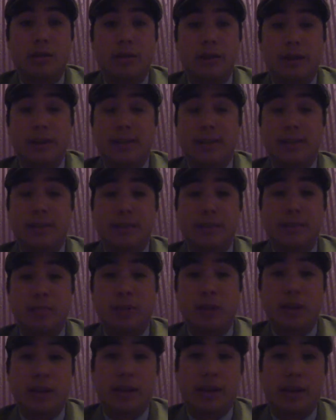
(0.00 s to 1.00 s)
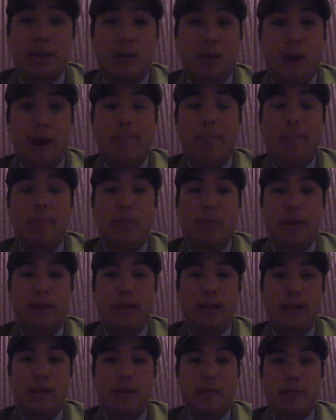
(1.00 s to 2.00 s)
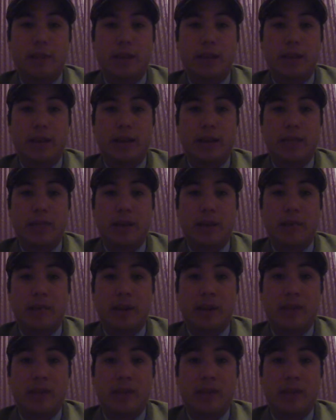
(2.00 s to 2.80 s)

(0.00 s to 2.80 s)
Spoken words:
Dennis Dixon played like crap. Brady Leaf played like crap,